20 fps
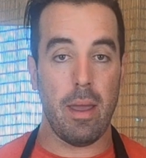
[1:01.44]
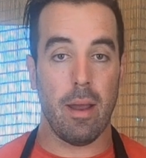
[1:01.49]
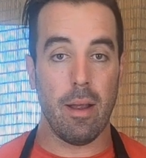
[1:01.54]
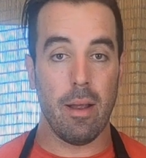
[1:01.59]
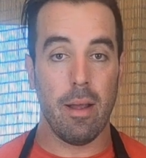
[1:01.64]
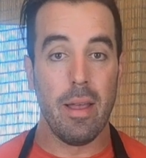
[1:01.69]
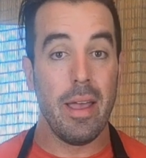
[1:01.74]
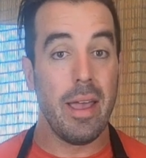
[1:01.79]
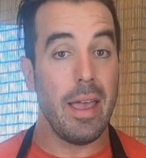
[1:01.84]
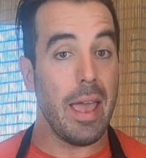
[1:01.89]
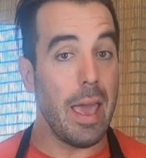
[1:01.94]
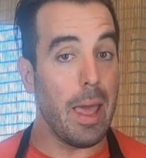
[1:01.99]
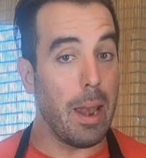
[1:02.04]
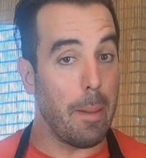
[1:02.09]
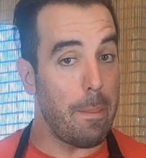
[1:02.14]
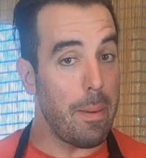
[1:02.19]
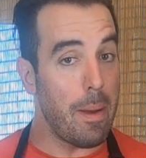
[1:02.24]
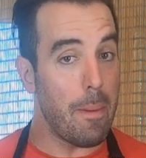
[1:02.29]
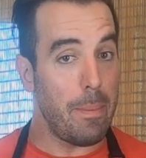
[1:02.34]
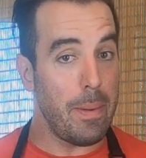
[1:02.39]
beer and
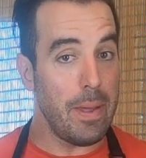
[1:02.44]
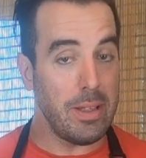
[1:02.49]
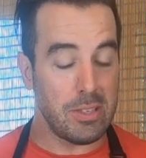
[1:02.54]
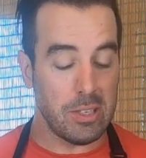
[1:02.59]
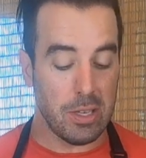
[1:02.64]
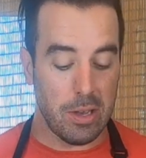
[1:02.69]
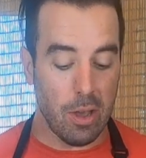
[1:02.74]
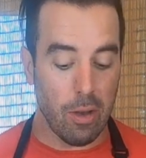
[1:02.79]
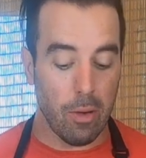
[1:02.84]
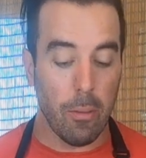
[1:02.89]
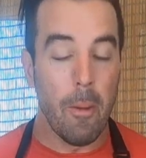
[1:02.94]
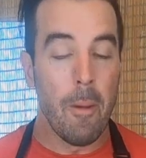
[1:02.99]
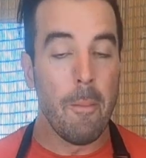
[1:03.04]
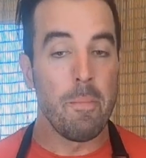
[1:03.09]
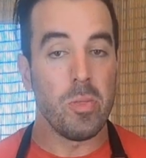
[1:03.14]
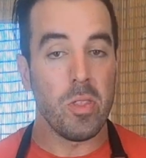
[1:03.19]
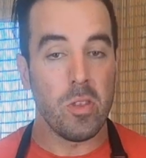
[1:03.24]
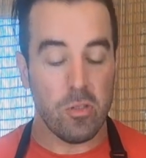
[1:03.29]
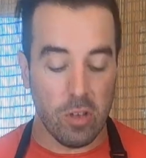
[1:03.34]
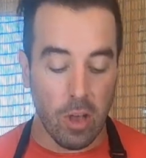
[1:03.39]
a beer pizza dough?
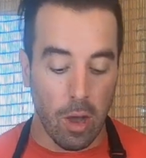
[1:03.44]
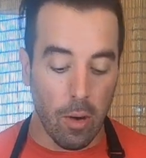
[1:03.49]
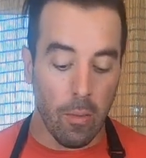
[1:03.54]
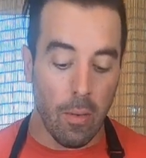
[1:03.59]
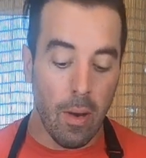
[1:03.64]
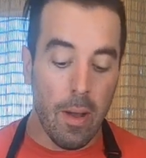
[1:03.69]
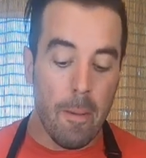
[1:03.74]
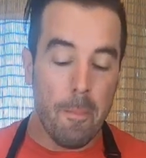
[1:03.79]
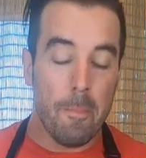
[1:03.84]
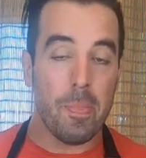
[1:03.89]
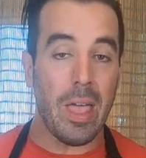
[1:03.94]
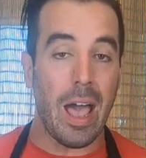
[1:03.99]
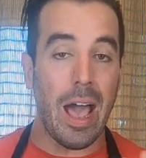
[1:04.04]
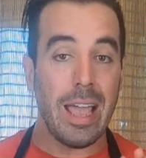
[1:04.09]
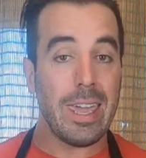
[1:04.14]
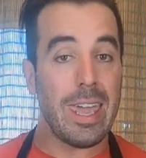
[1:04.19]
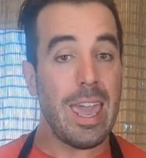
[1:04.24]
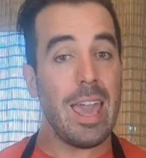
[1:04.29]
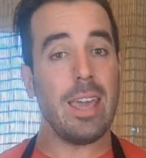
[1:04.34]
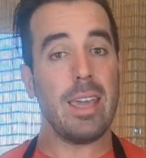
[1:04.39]
So
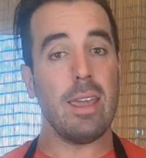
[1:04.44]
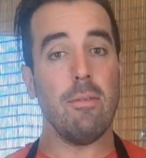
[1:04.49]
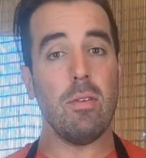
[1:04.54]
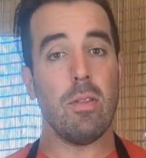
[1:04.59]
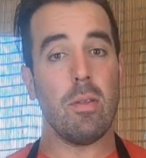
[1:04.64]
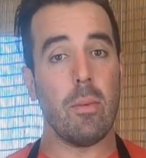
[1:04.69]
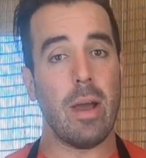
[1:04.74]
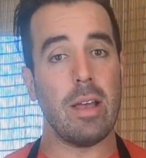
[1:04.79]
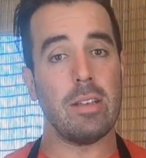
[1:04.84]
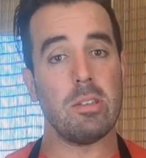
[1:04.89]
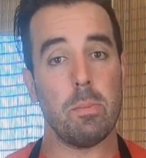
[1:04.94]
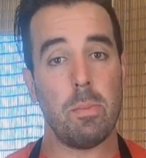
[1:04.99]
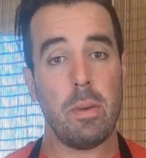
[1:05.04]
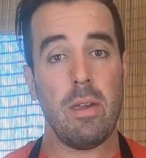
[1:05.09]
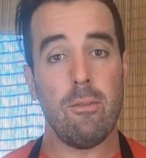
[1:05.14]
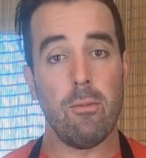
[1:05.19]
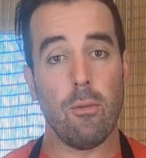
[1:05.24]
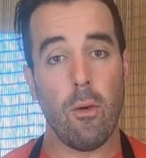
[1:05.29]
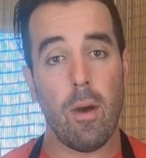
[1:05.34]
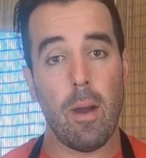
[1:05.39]
I can't give you the
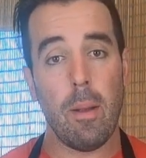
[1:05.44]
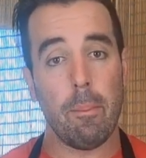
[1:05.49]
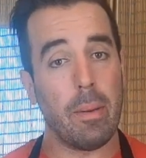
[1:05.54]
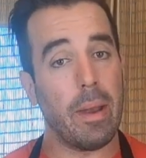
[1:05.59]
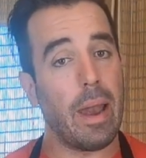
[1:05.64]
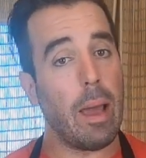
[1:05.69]
recipe for it,